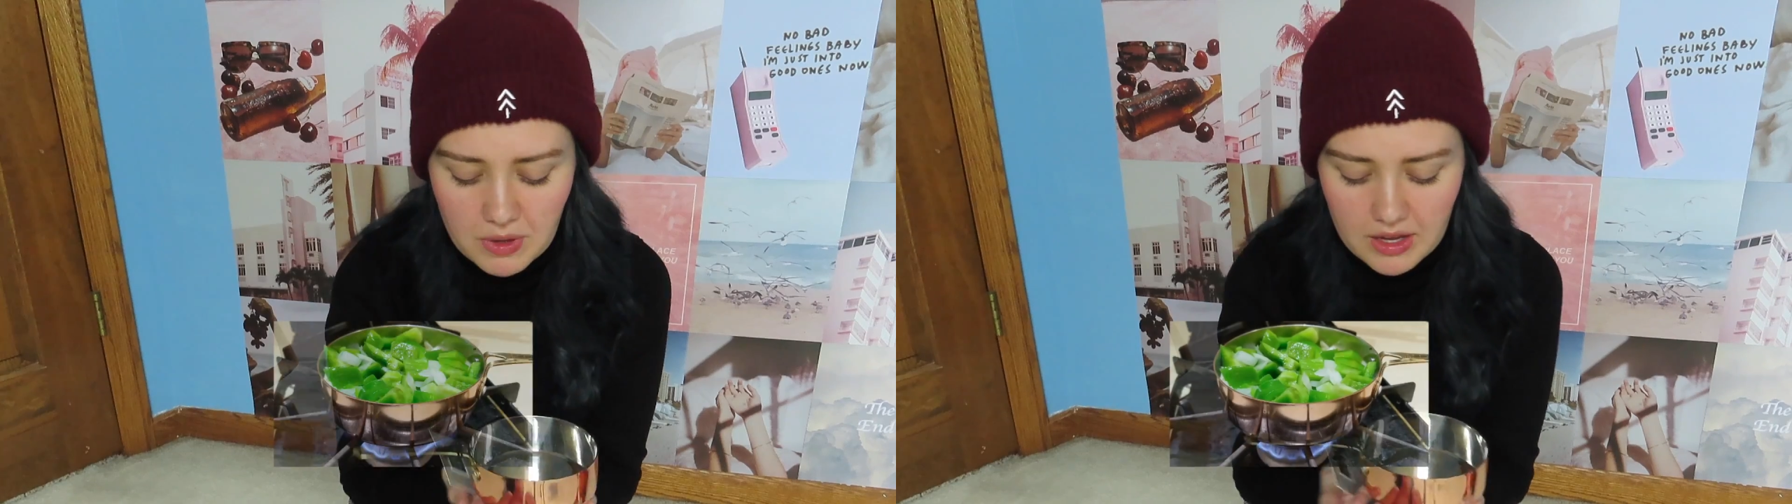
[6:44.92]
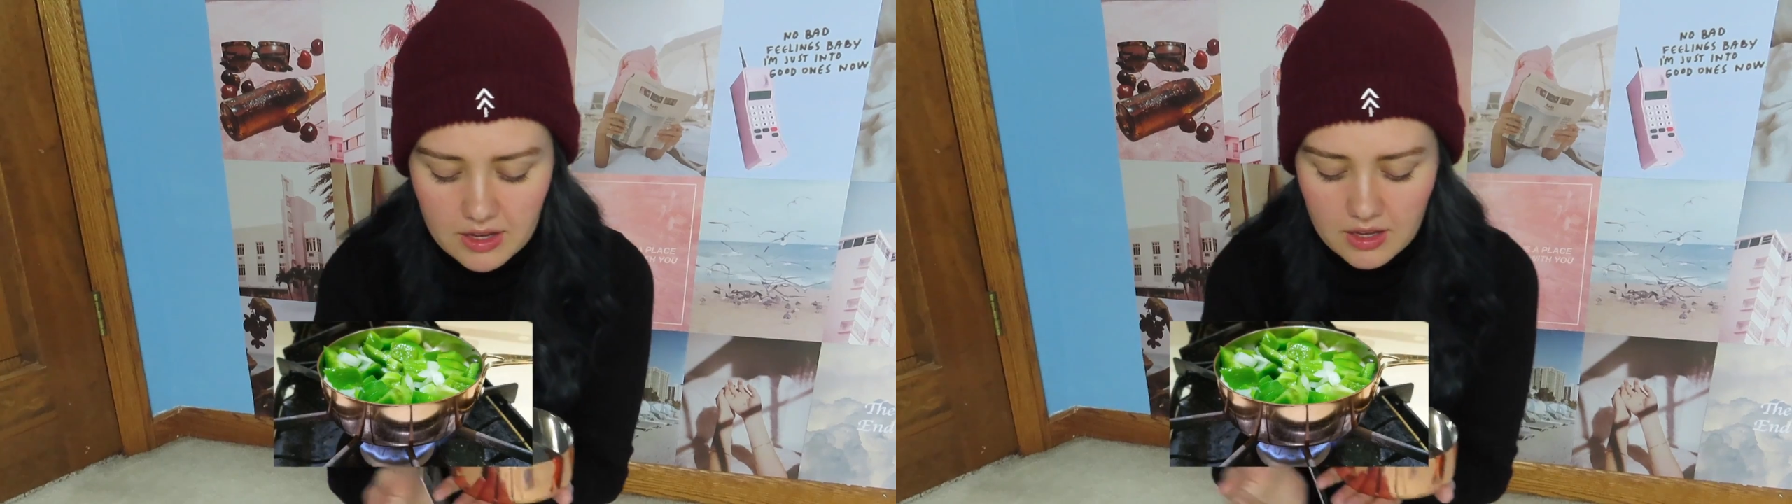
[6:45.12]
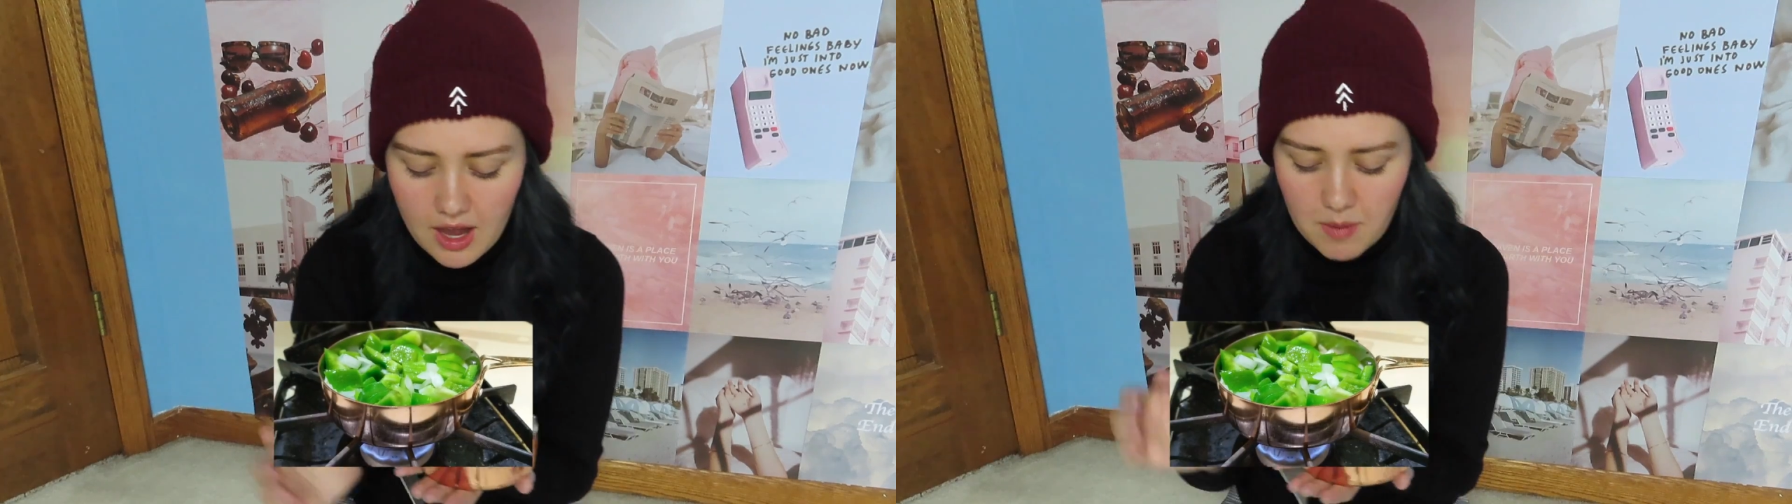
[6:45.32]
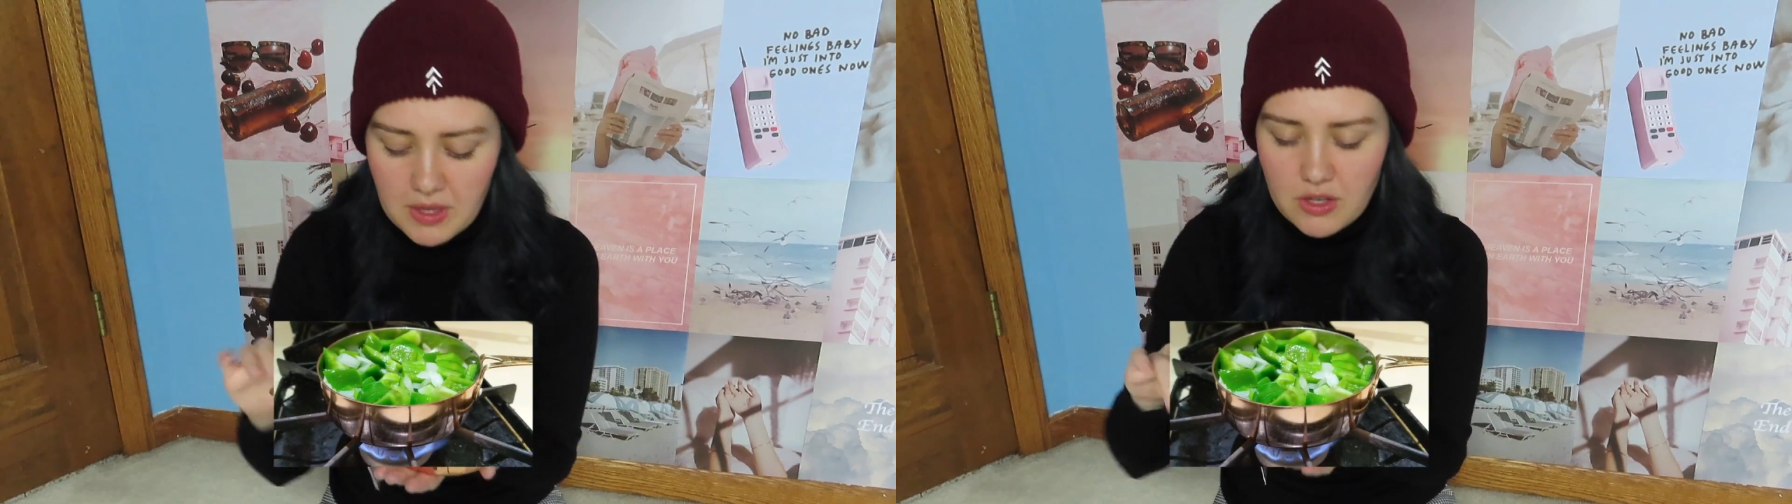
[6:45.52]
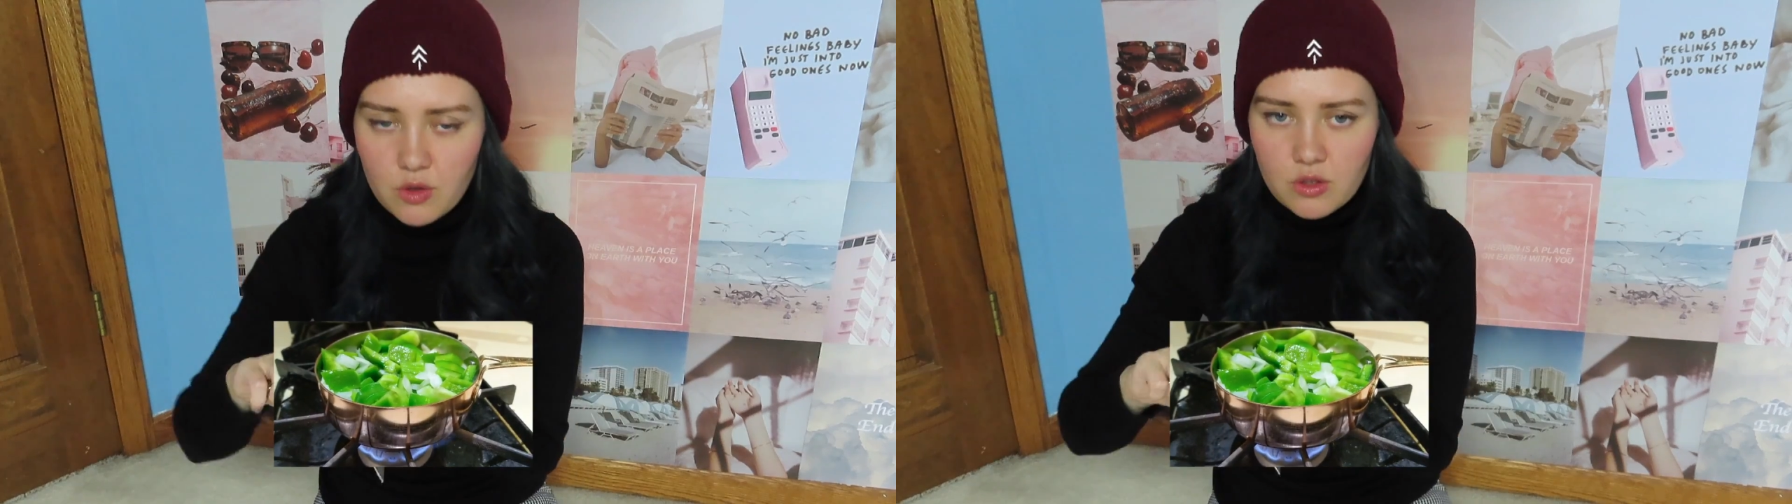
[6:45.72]
but I
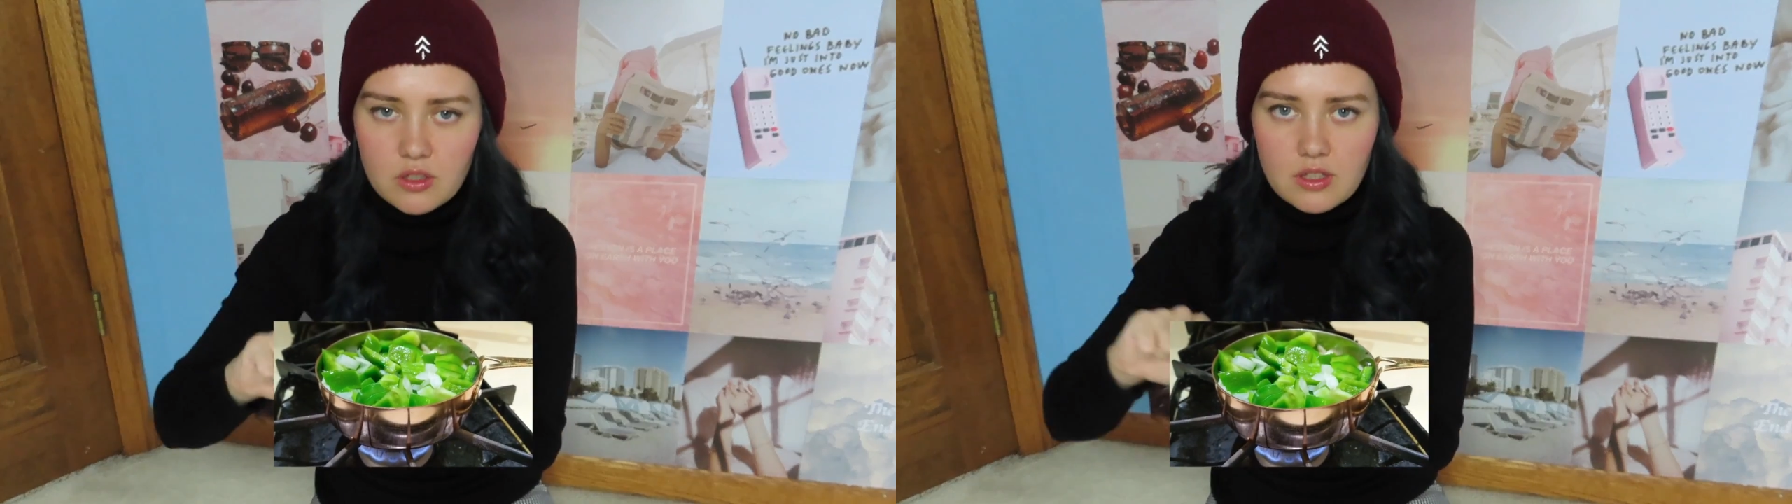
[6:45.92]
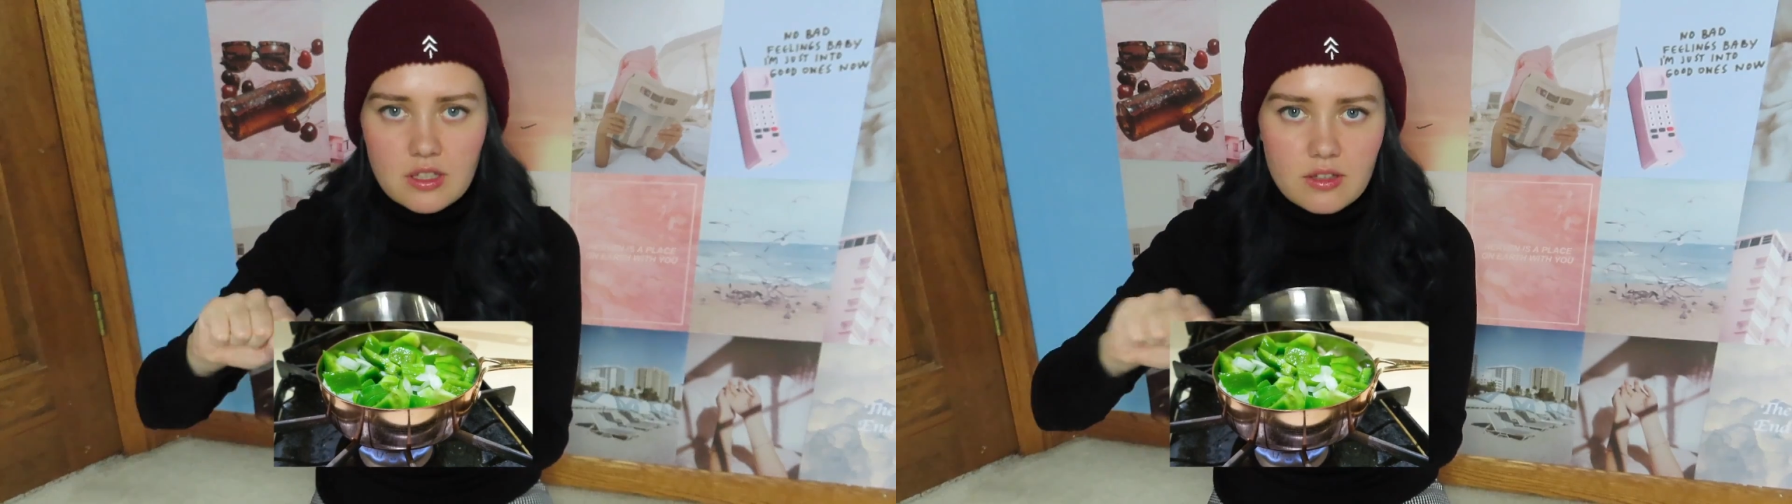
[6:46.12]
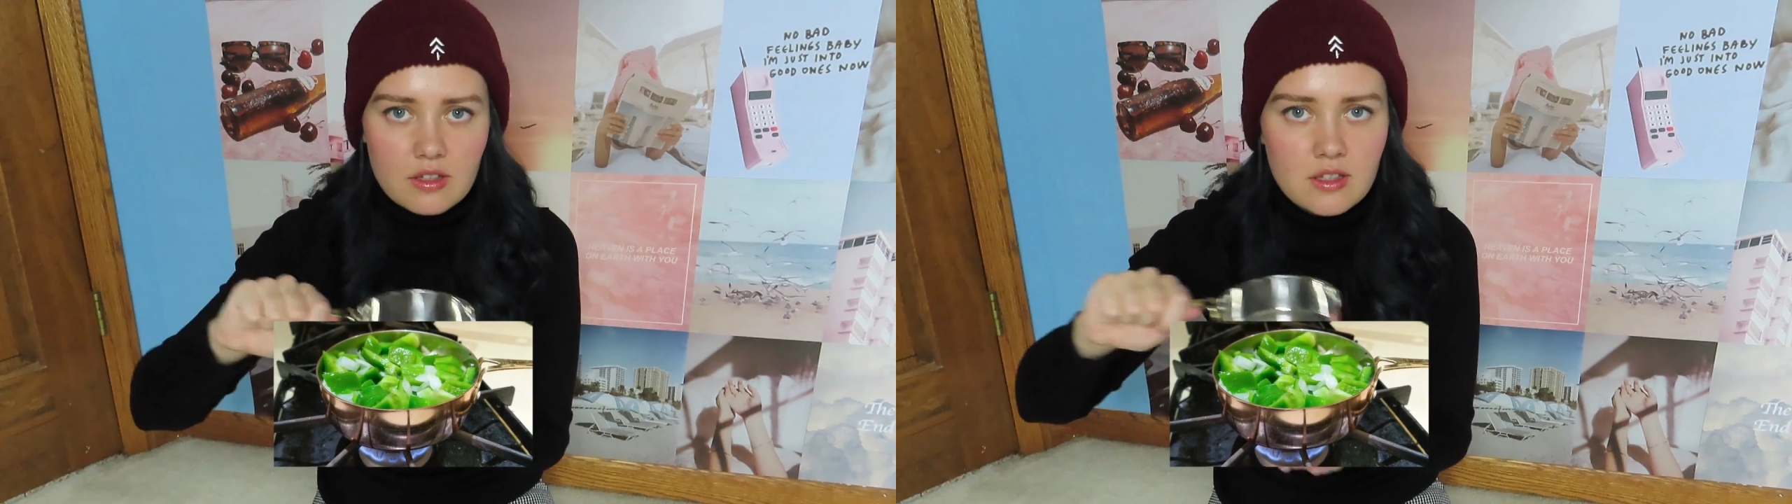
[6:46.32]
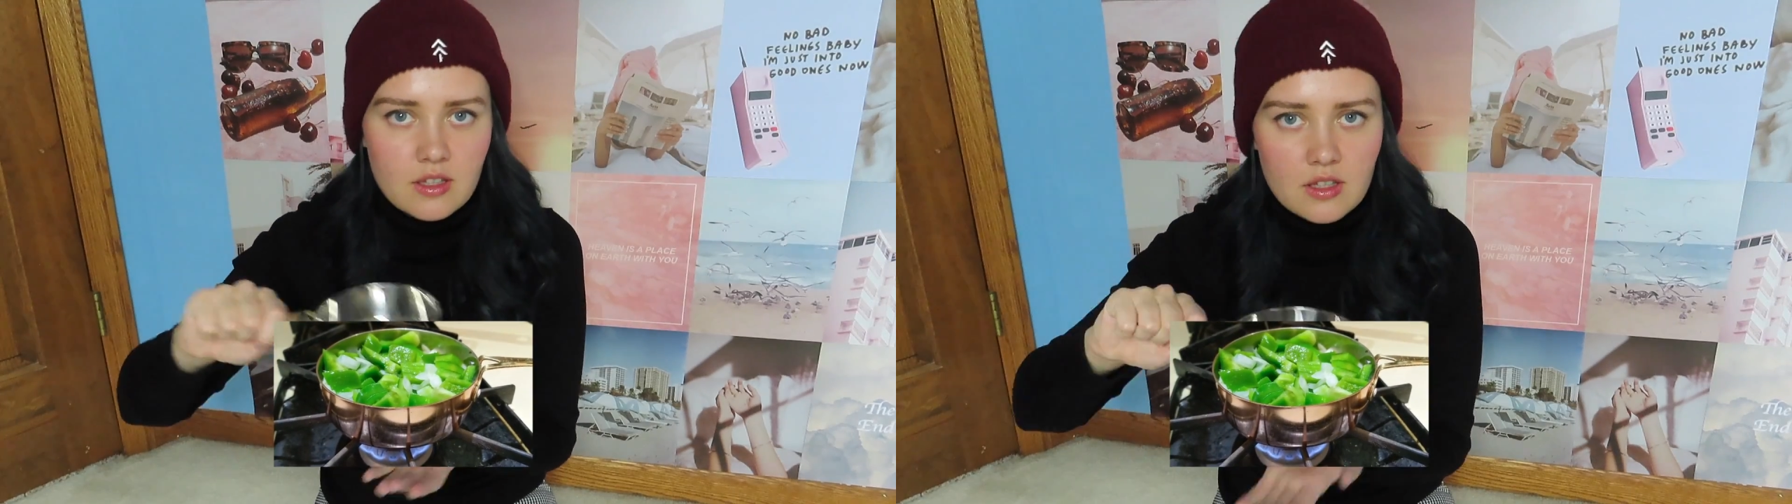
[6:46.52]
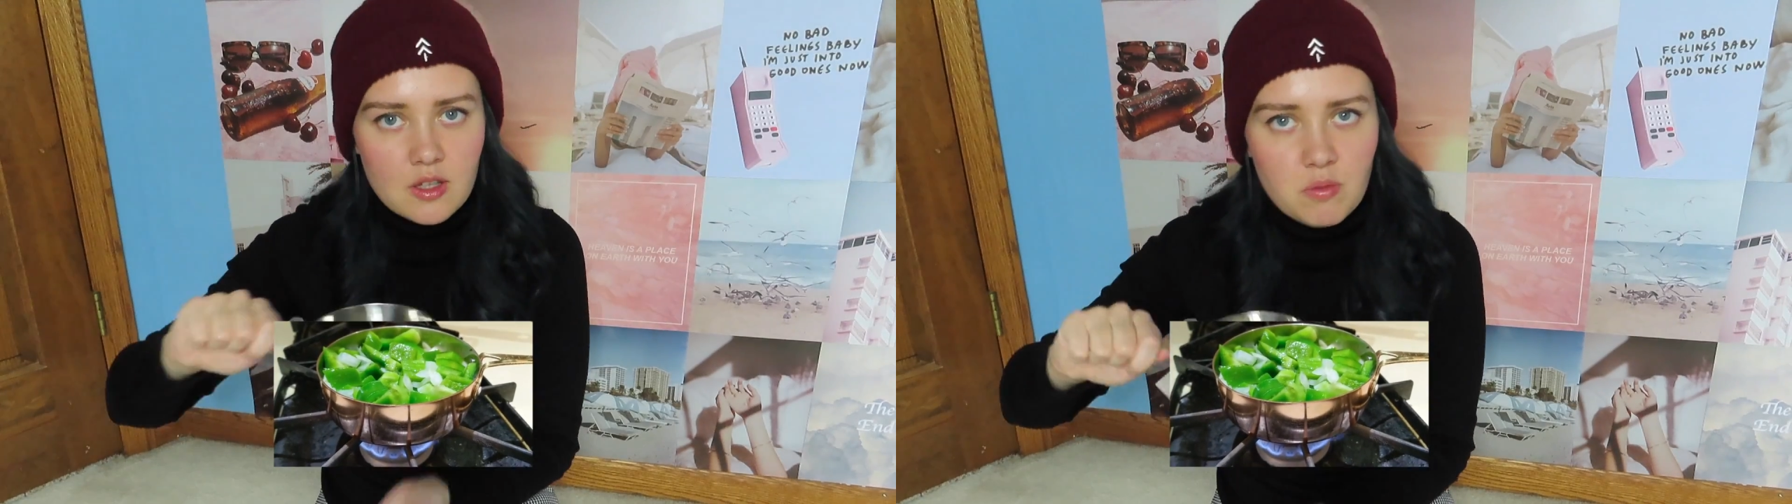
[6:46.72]
mean, you could like
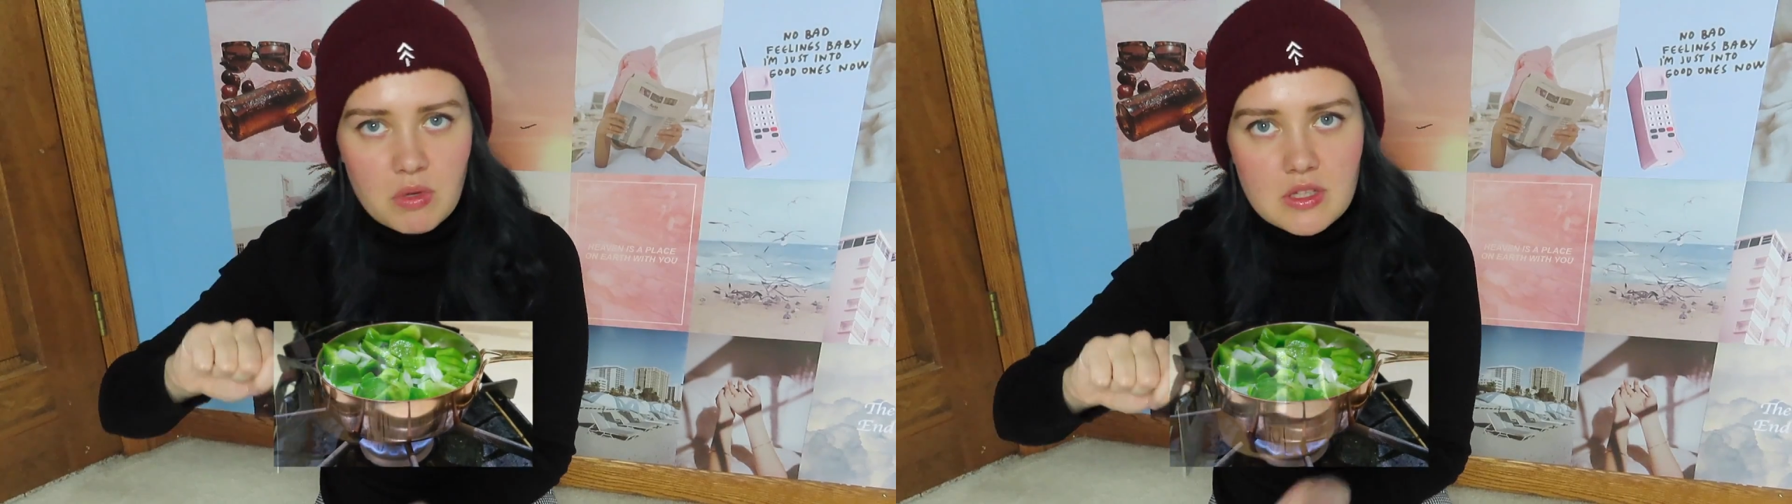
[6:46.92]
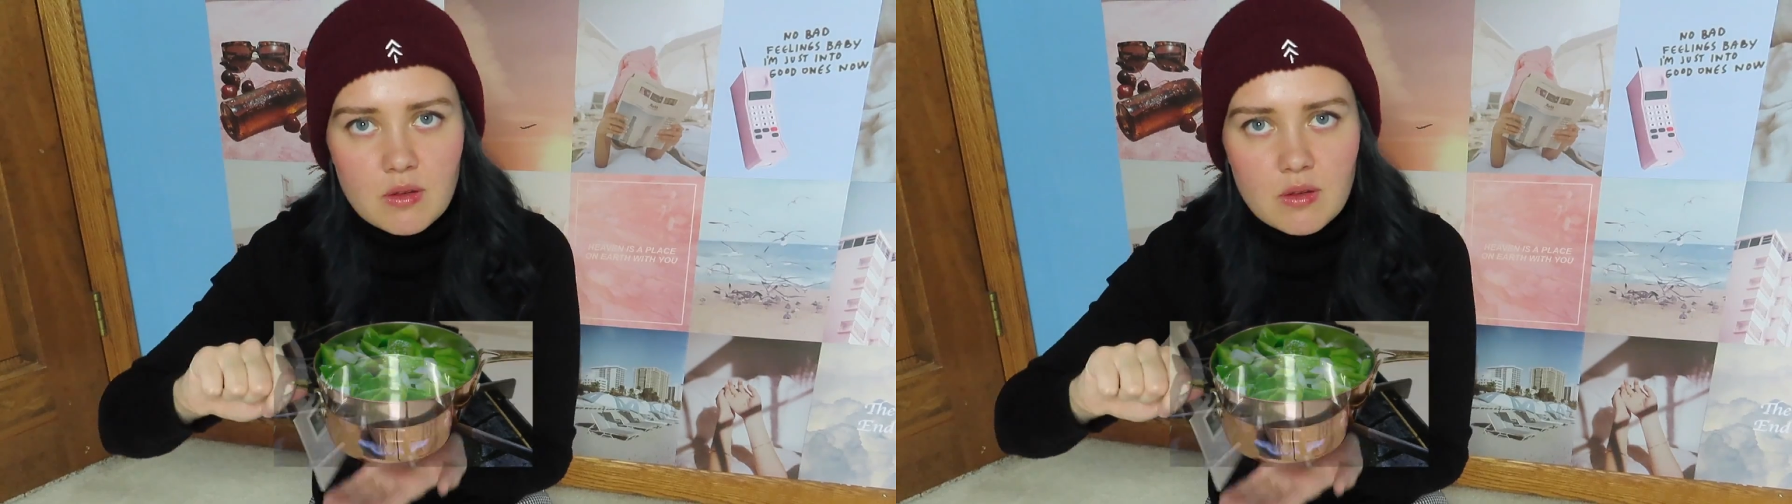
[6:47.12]
put